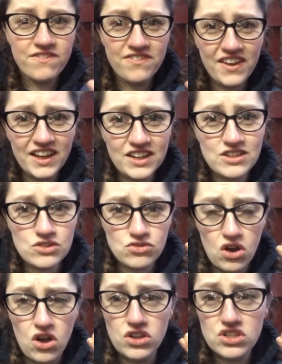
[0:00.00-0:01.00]
Fingers
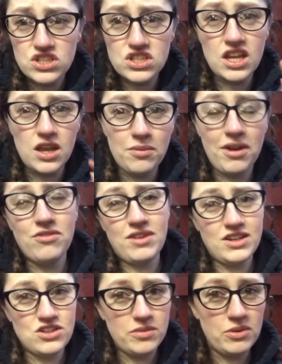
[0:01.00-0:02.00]
crossed it won't
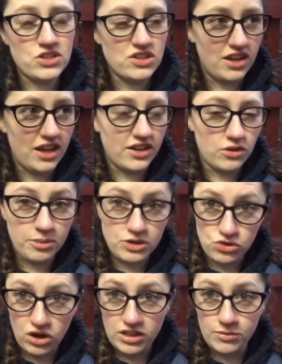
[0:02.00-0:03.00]
rain too much tonight and it will be
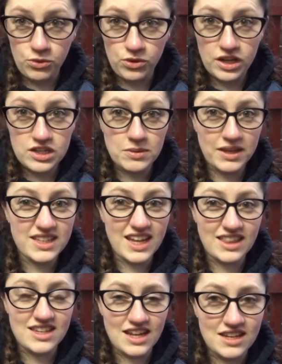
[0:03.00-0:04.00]
dry in the morning so we can
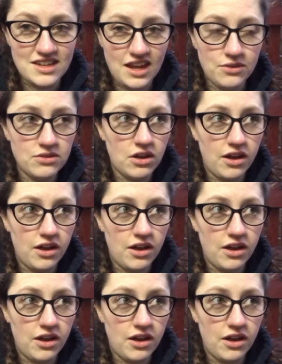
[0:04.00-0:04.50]
take the tent down.